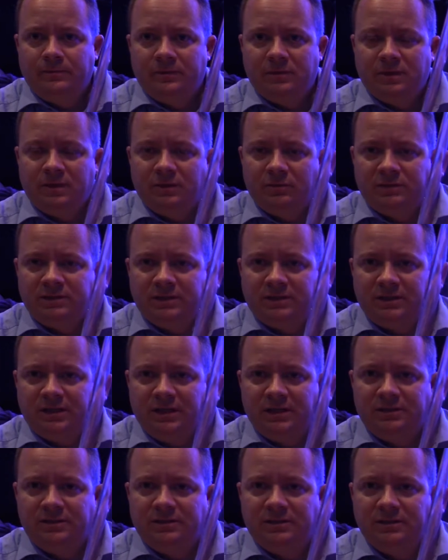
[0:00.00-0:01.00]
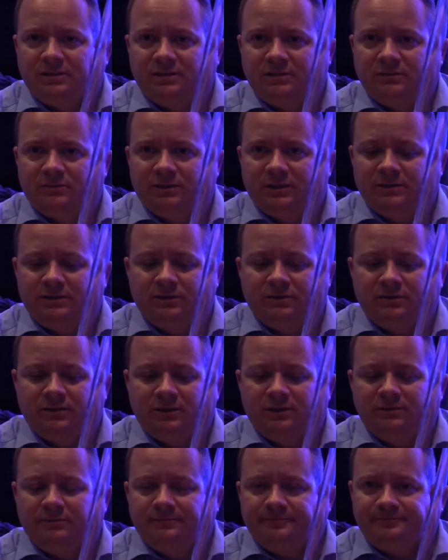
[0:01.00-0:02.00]
that was attached to the red
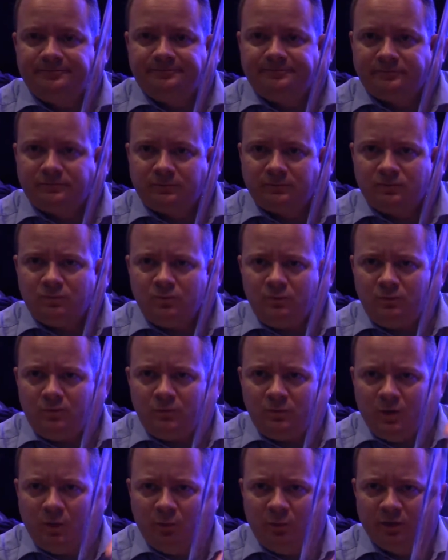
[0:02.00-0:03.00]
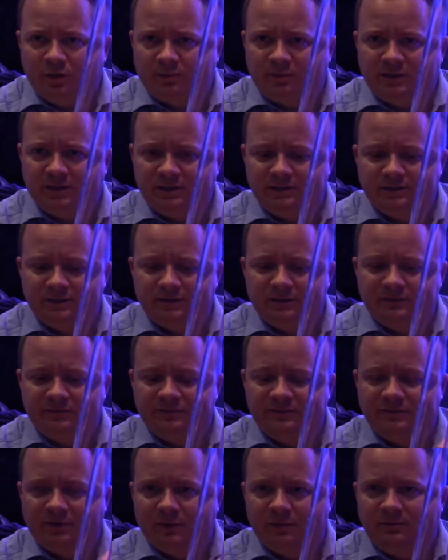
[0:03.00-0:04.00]
screen. Put a piece of
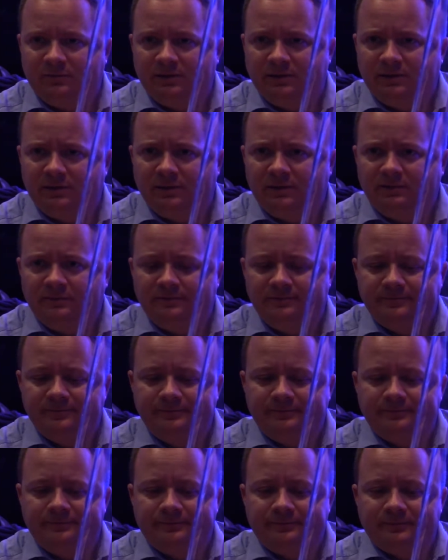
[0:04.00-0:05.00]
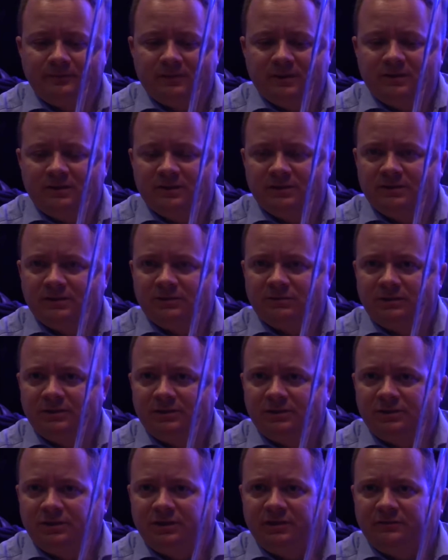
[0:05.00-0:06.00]
foam in there. This is what the
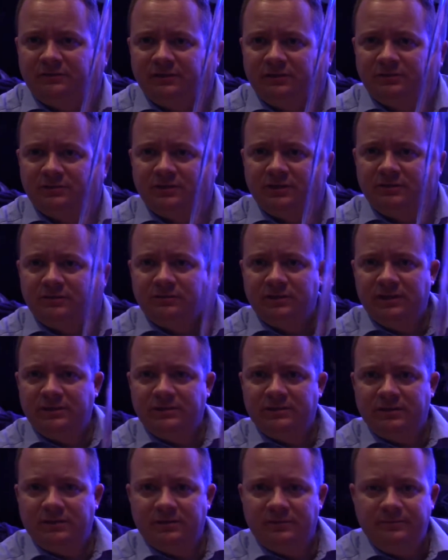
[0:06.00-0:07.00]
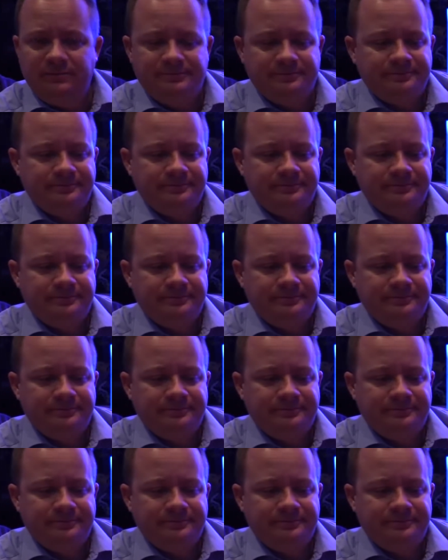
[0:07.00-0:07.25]
GFO is going to rest on.